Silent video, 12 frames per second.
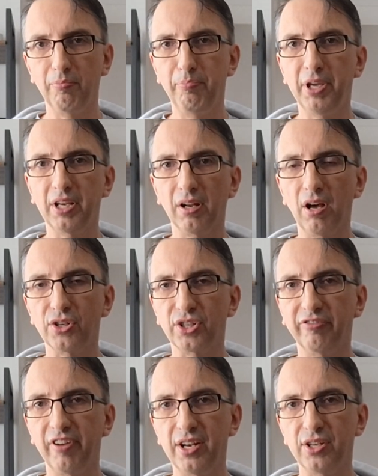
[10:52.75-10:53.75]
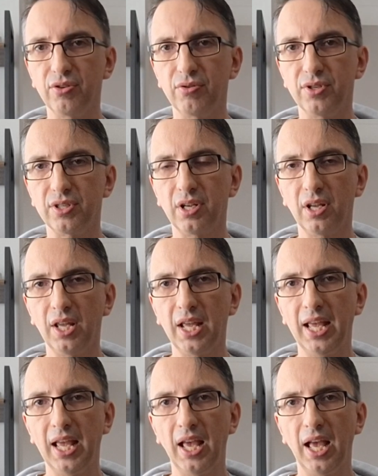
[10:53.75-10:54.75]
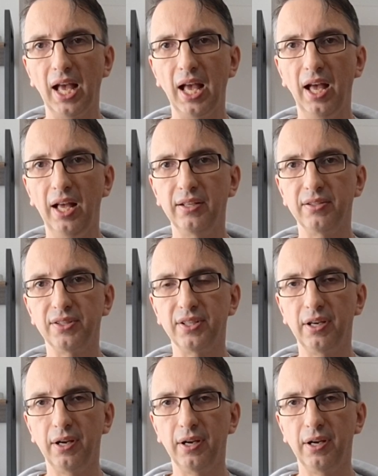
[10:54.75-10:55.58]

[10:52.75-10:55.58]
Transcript: bigger, larger venues. And